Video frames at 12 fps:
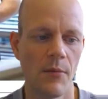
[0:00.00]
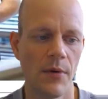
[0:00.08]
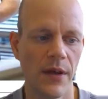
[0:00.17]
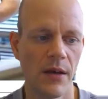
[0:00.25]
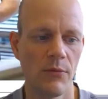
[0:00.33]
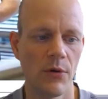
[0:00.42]

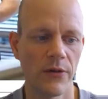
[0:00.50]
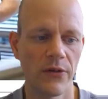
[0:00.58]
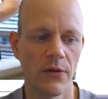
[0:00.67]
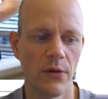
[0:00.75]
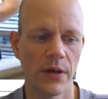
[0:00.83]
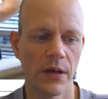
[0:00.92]
But then we're
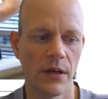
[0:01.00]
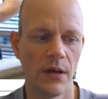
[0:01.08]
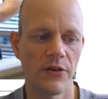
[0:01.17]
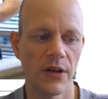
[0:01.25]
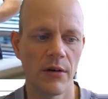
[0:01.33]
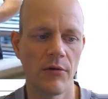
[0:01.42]
also looking
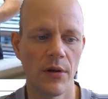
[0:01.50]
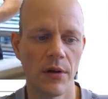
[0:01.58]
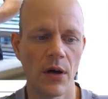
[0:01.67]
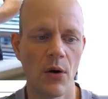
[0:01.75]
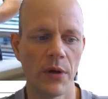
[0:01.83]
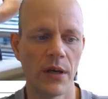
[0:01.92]
in general
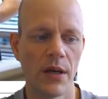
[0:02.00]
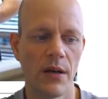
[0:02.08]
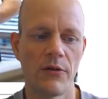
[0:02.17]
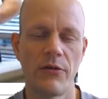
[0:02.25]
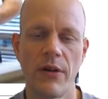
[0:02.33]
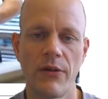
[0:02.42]
on how we
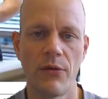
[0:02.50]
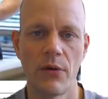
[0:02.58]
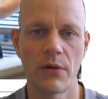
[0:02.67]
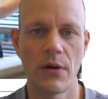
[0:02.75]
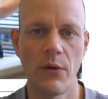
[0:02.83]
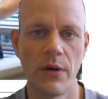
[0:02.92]
can
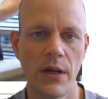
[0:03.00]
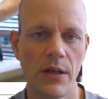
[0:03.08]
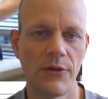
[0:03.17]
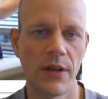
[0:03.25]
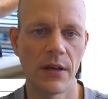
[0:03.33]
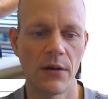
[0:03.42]
transfer
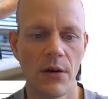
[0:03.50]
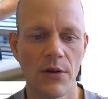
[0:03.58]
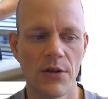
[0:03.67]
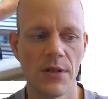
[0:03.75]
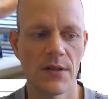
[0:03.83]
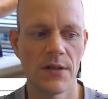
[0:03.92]
cloud-native
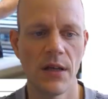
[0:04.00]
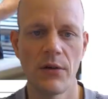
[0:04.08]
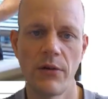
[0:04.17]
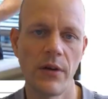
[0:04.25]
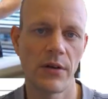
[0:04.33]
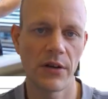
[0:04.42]
technologies
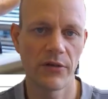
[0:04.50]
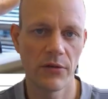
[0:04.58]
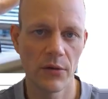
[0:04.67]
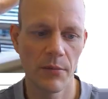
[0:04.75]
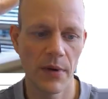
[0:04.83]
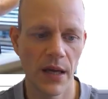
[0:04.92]
into the
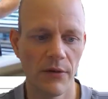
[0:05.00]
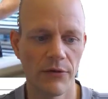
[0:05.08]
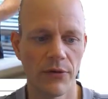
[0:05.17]
industrial domain.